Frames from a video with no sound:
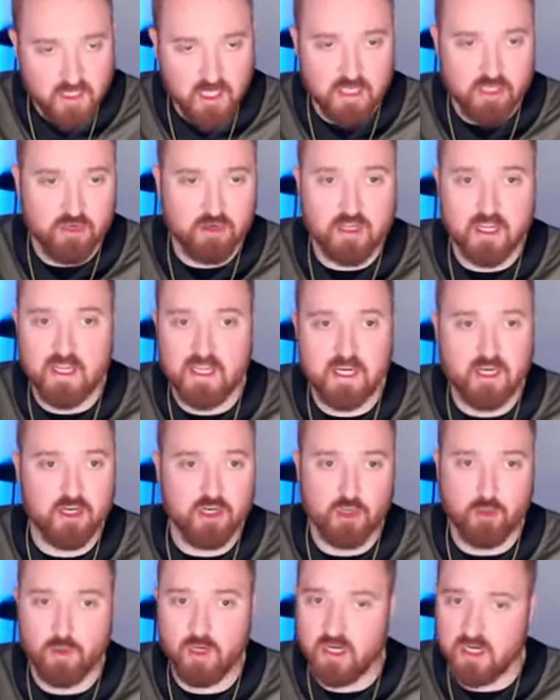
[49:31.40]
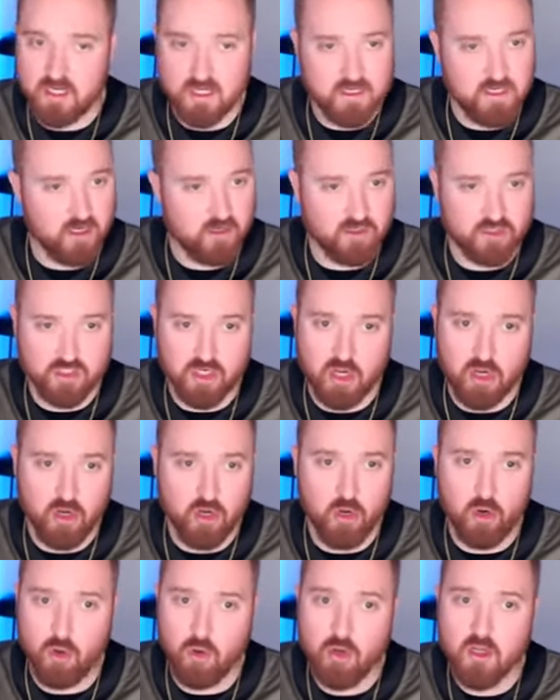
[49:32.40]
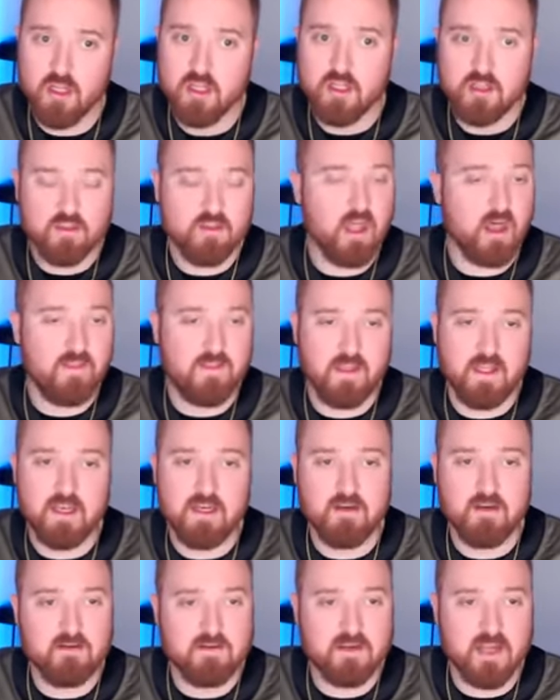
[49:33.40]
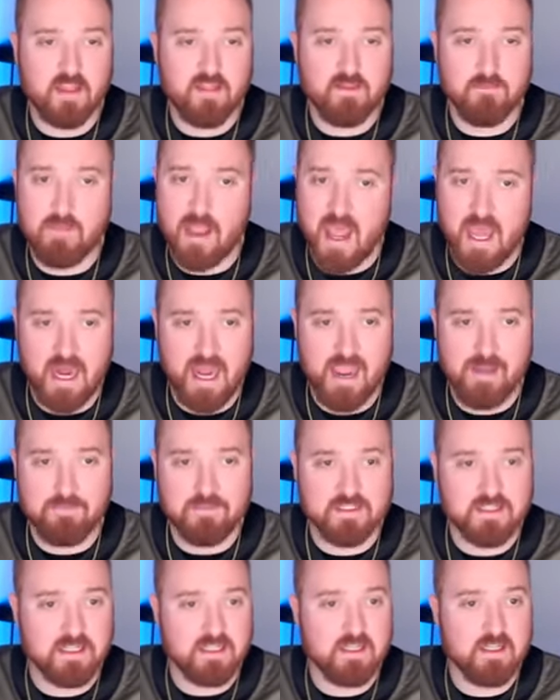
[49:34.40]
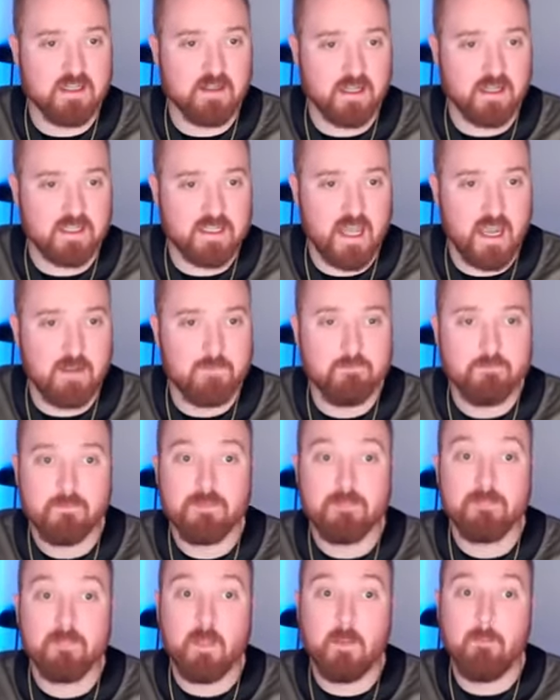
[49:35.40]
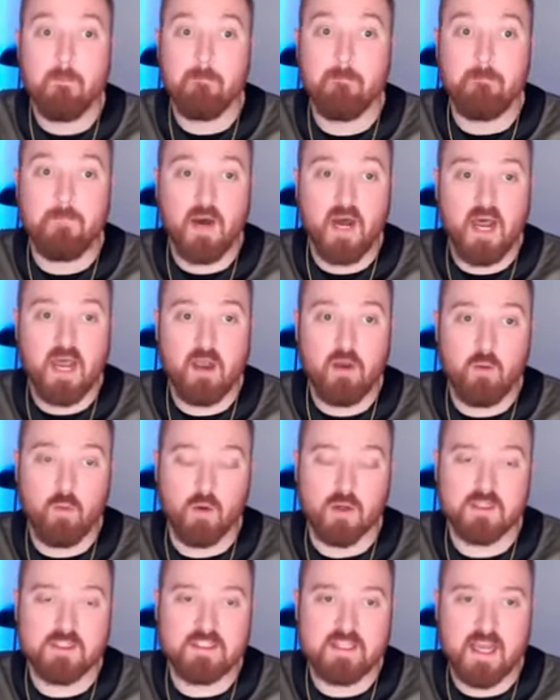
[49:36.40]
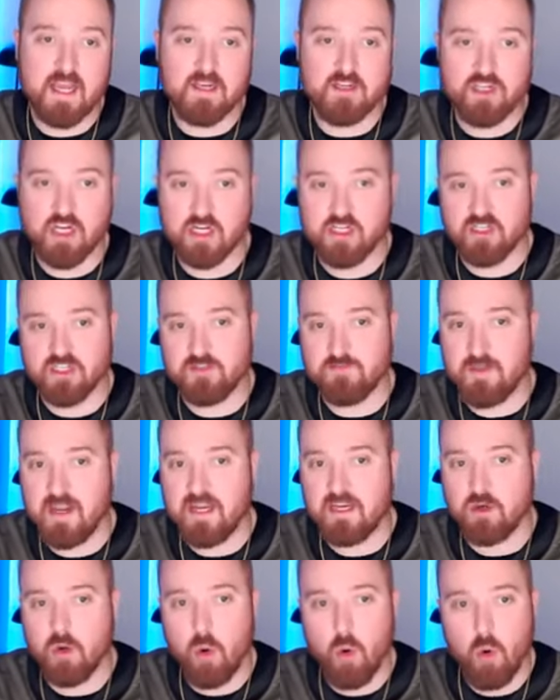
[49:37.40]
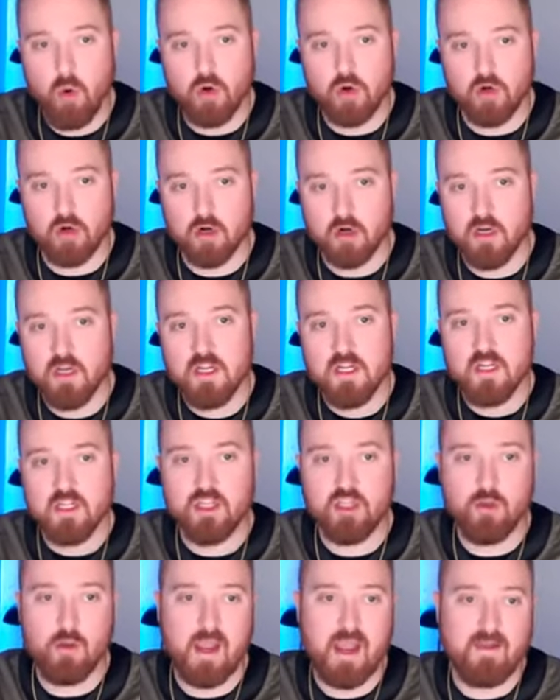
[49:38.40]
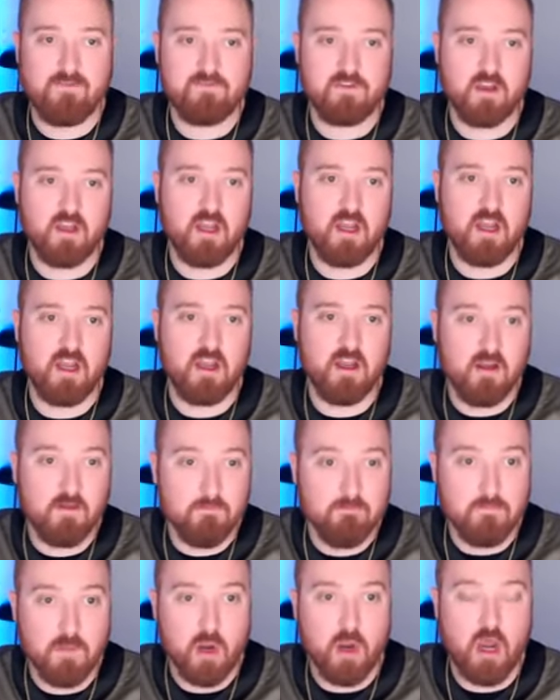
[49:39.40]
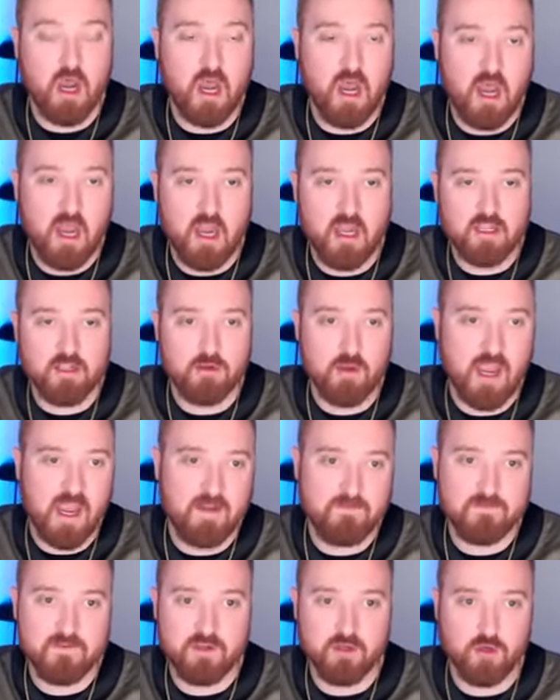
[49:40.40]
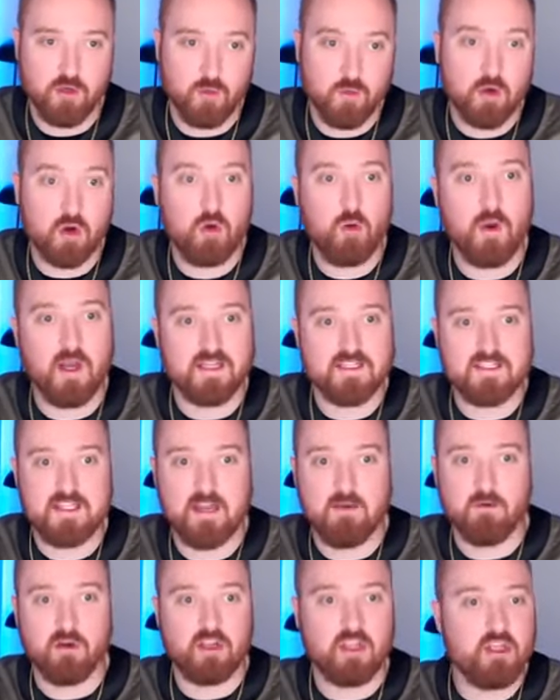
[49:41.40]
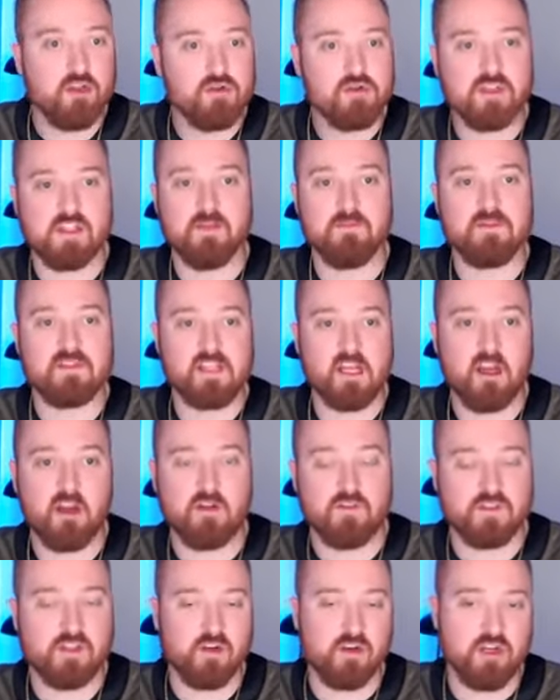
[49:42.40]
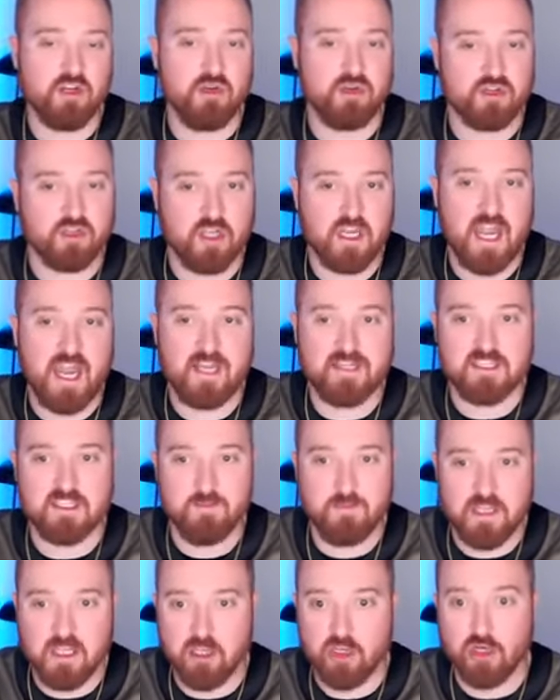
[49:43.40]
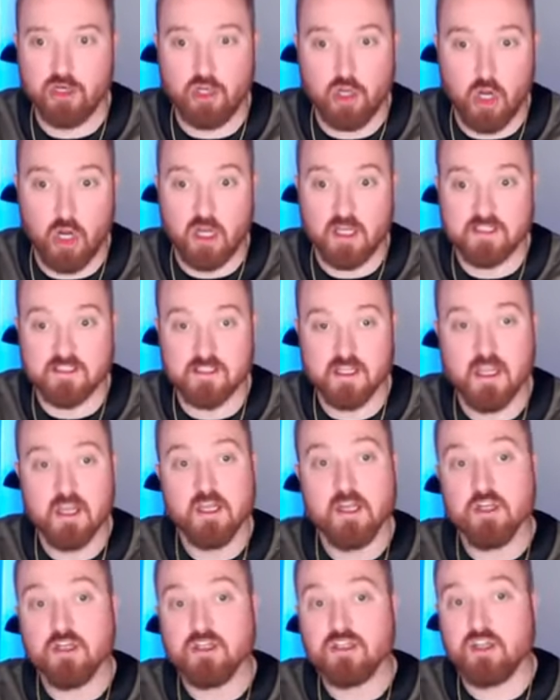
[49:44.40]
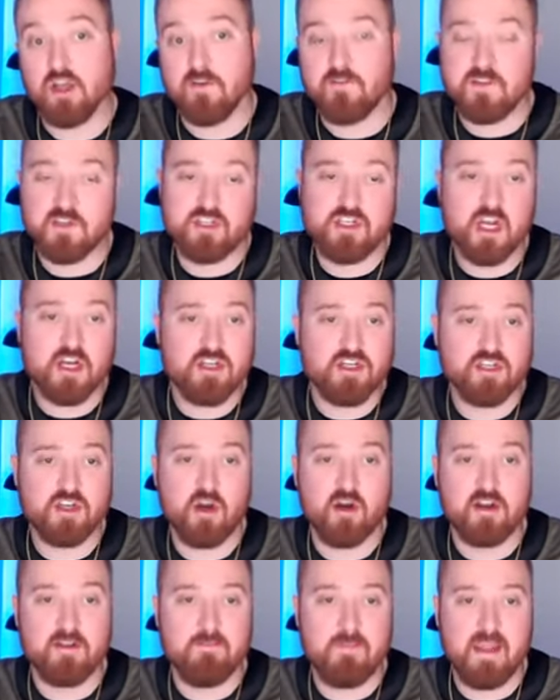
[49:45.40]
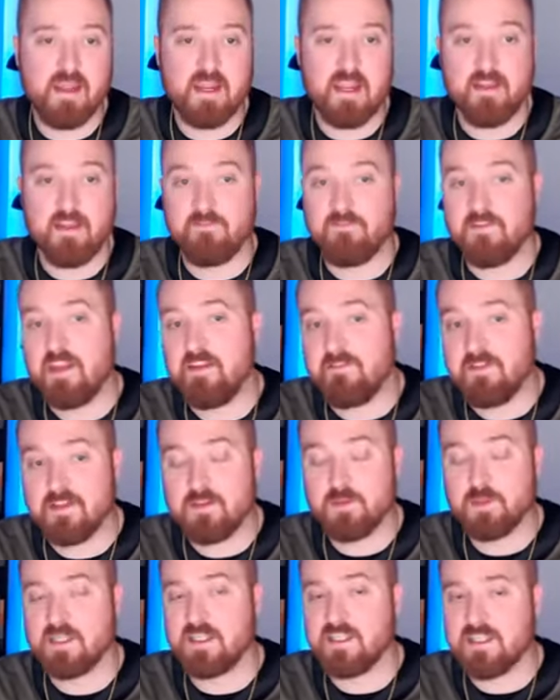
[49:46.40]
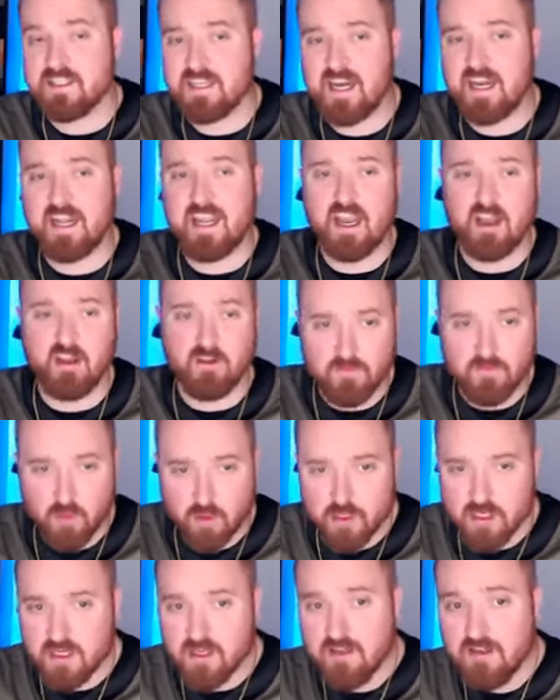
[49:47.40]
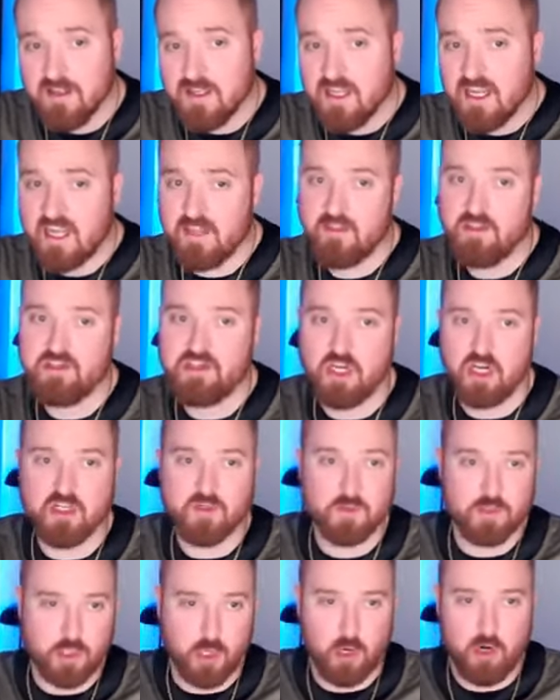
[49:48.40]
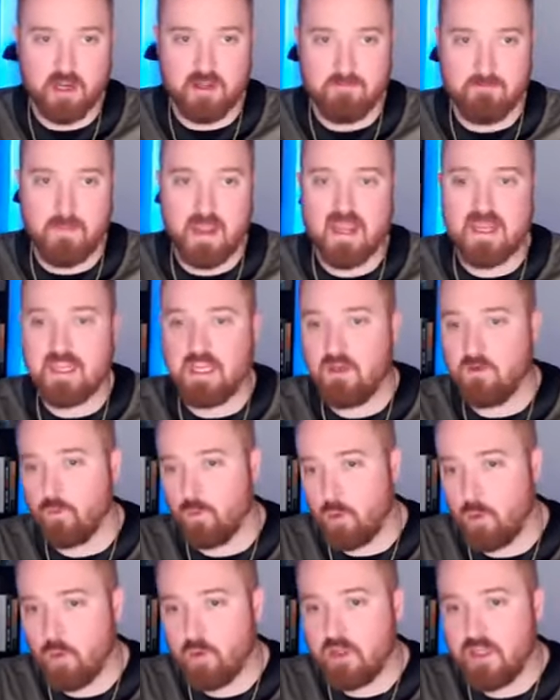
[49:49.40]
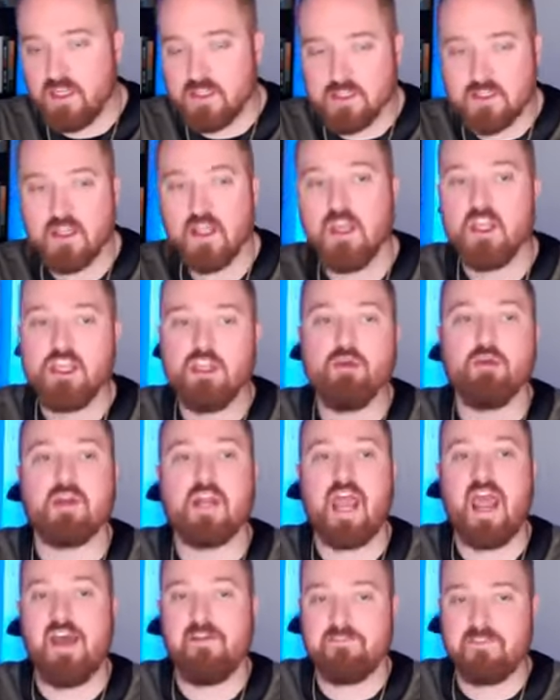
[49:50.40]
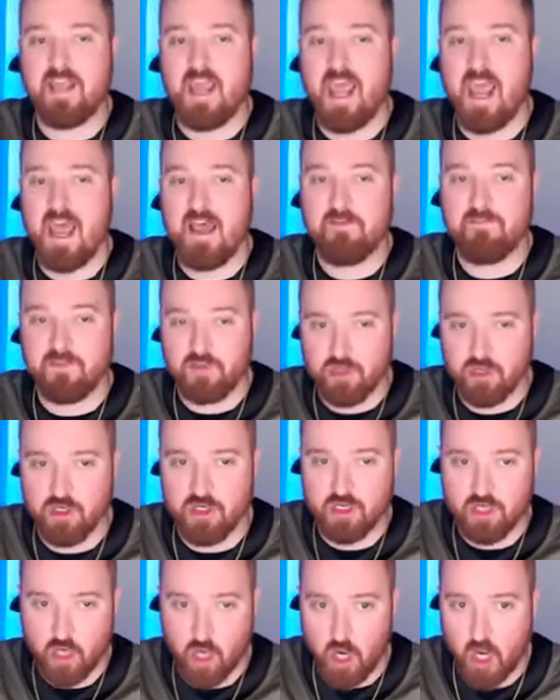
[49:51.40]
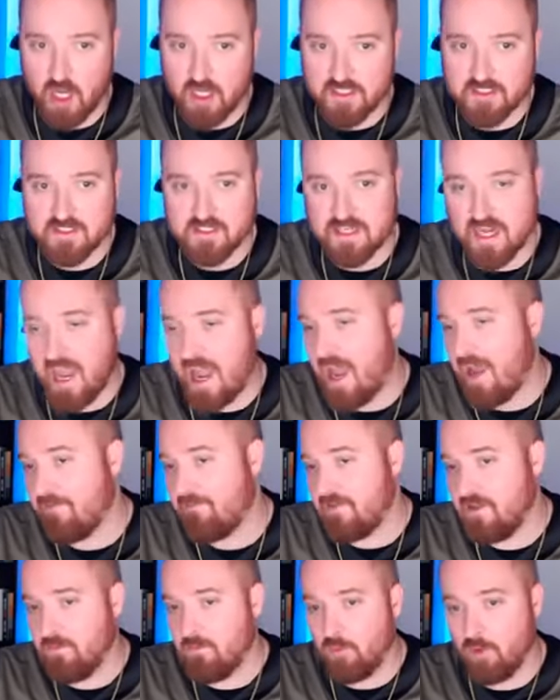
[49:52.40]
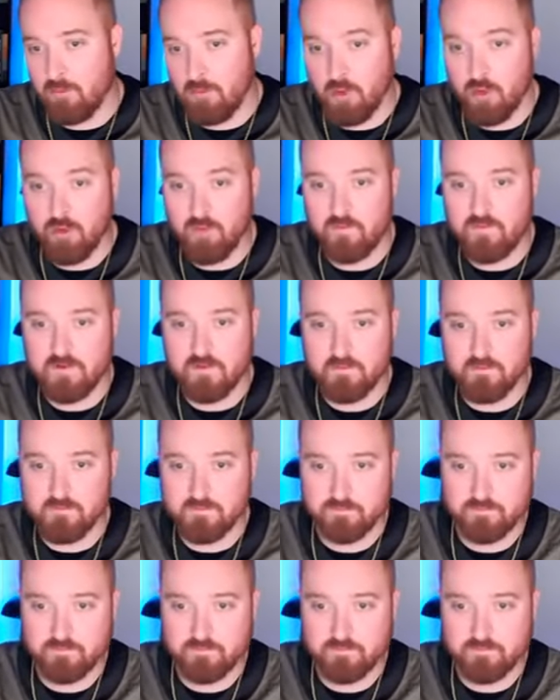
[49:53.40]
and you can get a new one. And there's no nothing nothing bad happens anything like that. But once that judge has made an order, you have to uh, you have to request they recuse themselves. There usually has to be good cause. So if the judge is already made, if, if this was in the state of California and the judge was already making rulings, you would have to have good cause to have them removed.